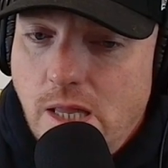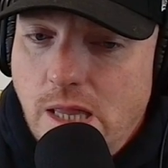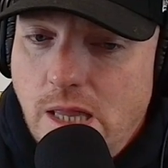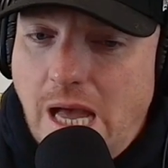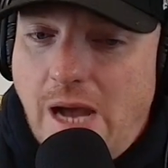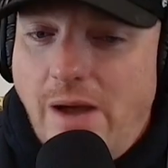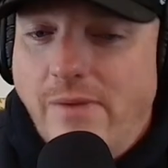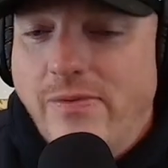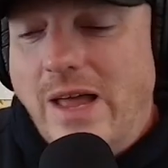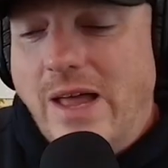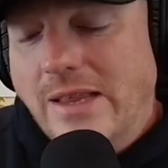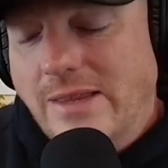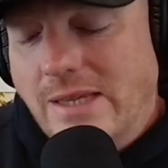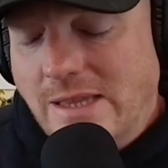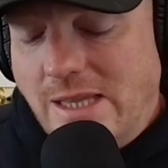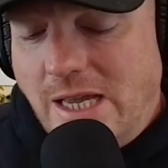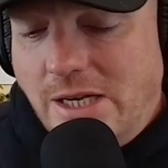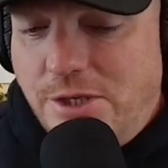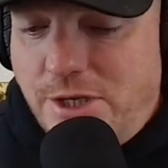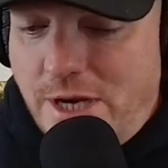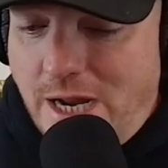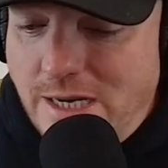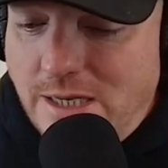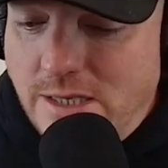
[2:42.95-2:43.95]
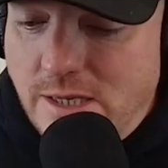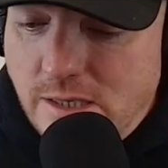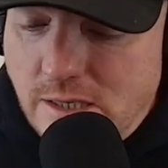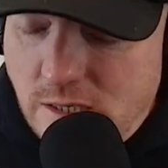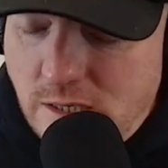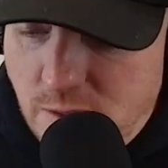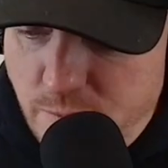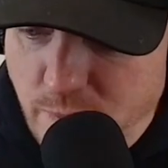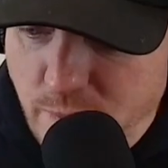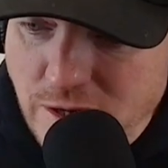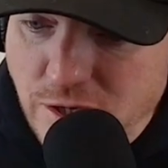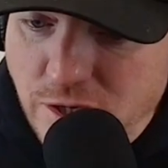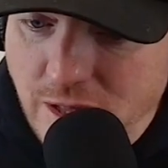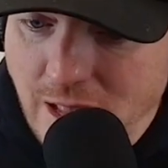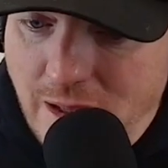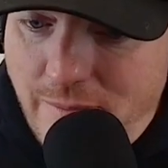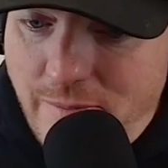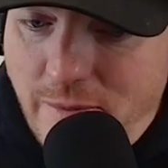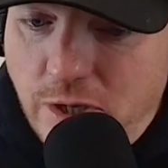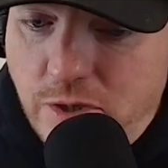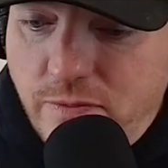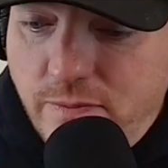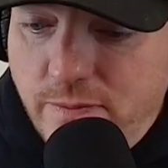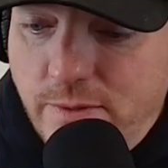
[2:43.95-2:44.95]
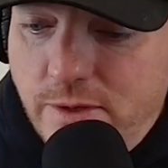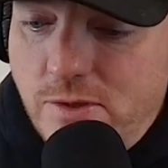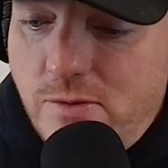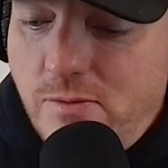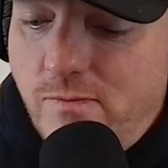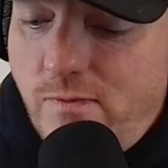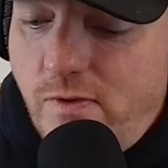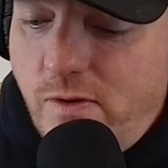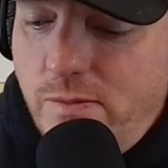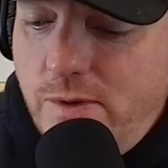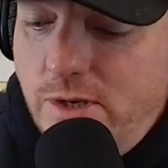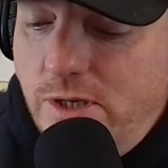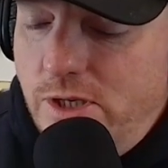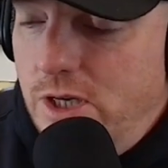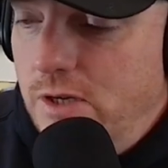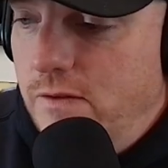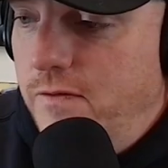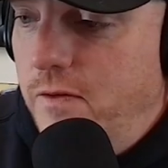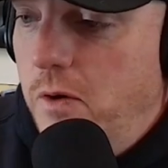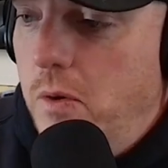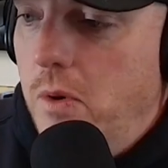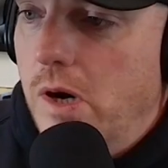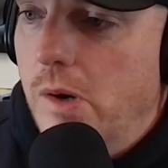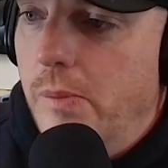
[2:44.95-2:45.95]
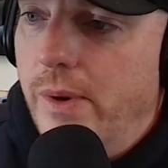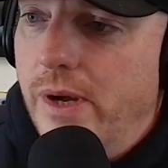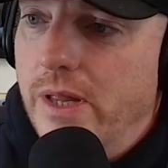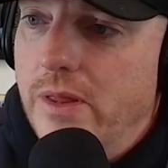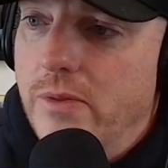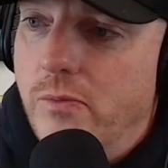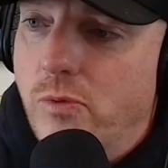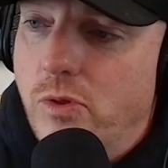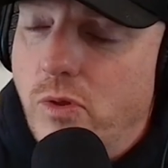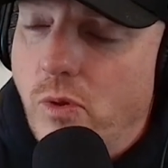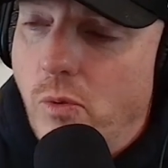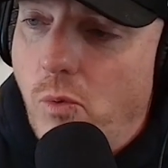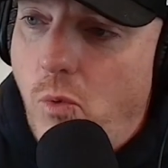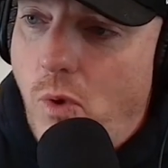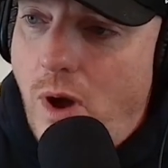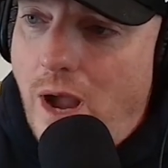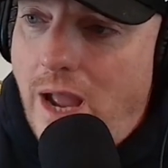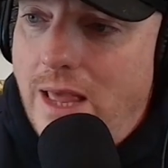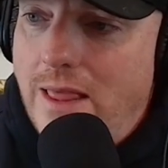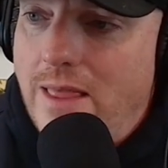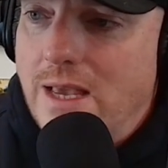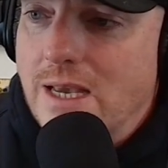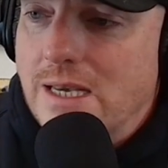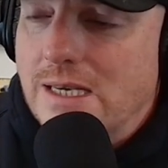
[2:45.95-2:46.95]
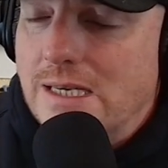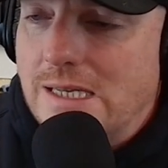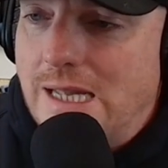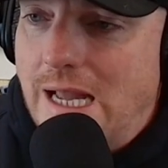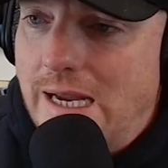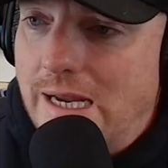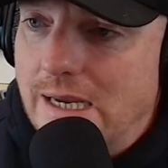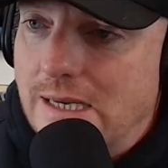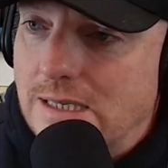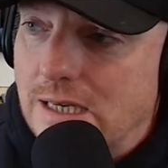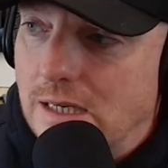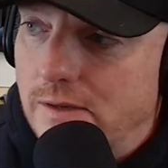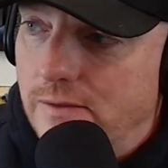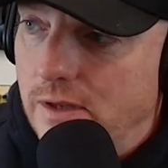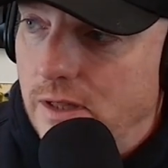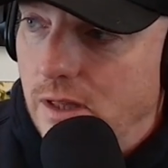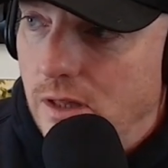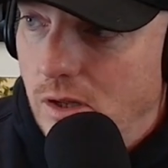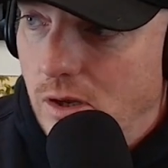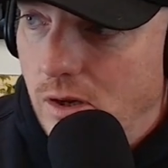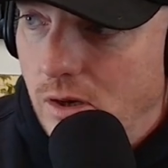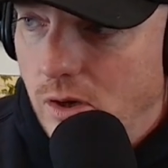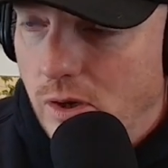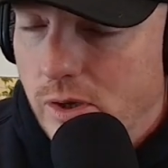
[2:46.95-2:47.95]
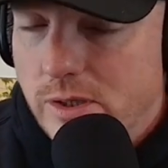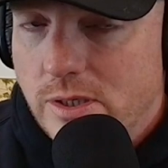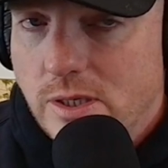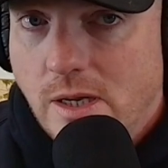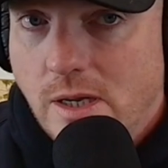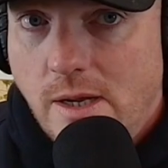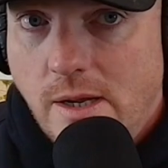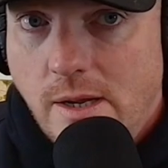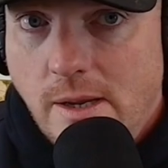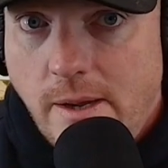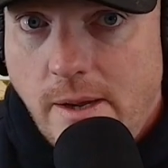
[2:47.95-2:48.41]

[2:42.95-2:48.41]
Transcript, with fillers: Now, not that they changed the suspension that much from the from the Gen four, but the way the aesthetics of it looked